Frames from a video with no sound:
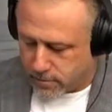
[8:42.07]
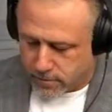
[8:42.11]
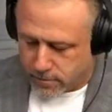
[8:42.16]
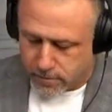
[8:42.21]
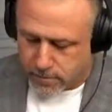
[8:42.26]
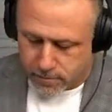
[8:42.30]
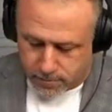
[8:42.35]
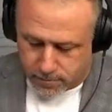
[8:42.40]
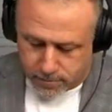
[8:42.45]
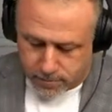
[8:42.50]

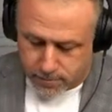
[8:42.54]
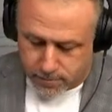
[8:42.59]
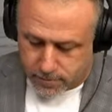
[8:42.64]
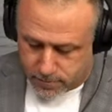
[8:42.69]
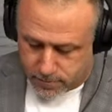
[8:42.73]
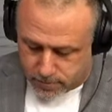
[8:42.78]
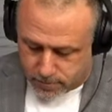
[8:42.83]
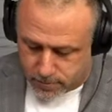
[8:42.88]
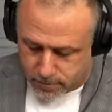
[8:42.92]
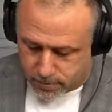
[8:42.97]

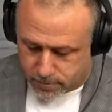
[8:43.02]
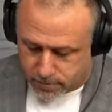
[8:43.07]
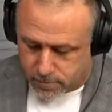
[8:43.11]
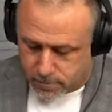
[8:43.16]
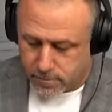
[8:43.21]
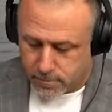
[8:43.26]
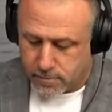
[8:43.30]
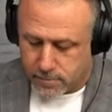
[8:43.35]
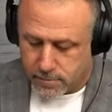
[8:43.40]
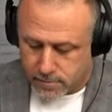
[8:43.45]

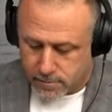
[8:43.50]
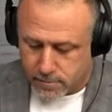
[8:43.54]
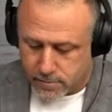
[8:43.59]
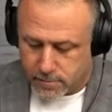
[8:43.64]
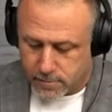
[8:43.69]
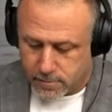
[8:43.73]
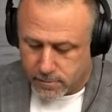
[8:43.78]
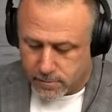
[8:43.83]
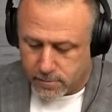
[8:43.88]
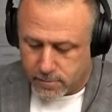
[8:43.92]

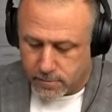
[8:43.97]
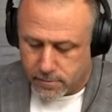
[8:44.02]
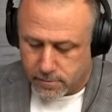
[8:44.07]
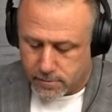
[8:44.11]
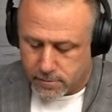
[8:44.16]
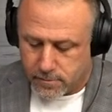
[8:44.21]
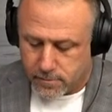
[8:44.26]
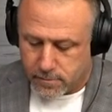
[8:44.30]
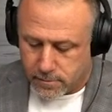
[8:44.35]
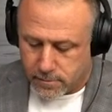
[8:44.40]

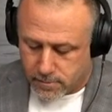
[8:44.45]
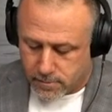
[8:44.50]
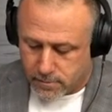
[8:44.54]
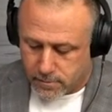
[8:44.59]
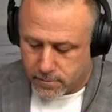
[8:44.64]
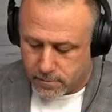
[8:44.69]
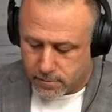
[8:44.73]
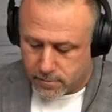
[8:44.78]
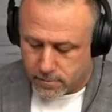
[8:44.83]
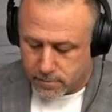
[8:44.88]

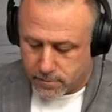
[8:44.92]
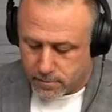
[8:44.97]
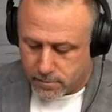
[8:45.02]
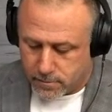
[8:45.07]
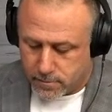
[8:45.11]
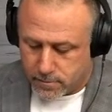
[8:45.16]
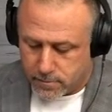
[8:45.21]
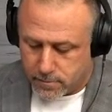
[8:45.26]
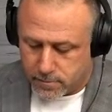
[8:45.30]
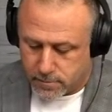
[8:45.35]

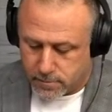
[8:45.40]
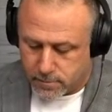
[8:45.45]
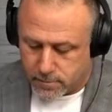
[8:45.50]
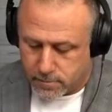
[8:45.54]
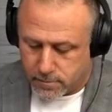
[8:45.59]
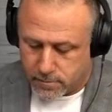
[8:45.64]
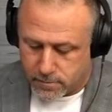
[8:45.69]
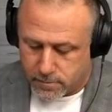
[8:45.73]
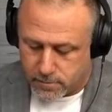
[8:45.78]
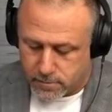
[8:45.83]

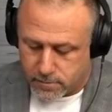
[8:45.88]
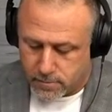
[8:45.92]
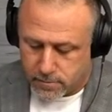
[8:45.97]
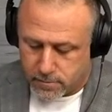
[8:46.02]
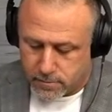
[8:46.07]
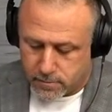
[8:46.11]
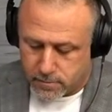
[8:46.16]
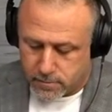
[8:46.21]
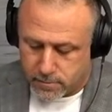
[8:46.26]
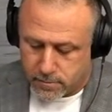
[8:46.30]

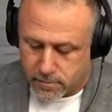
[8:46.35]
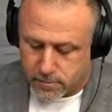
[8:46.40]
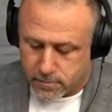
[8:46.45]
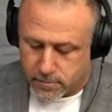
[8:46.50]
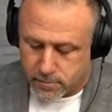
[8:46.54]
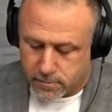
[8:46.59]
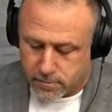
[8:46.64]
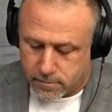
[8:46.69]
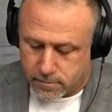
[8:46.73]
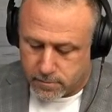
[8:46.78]

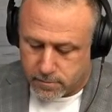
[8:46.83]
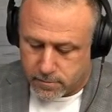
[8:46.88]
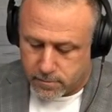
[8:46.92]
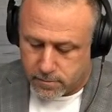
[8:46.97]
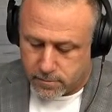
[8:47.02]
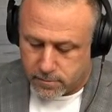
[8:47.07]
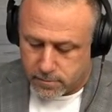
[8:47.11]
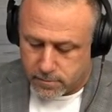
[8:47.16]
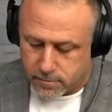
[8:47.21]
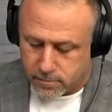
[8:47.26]

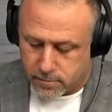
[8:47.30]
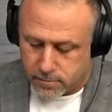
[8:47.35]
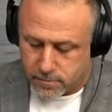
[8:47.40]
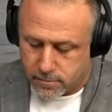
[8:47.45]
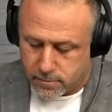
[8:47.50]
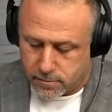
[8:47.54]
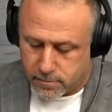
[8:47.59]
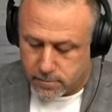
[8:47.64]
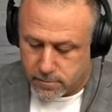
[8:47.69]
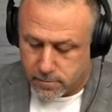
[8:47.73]

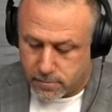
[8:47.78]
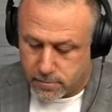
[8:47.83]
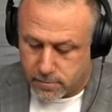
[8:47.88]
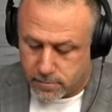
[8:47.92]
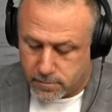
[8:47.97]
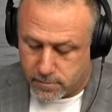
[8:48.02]
[no speech]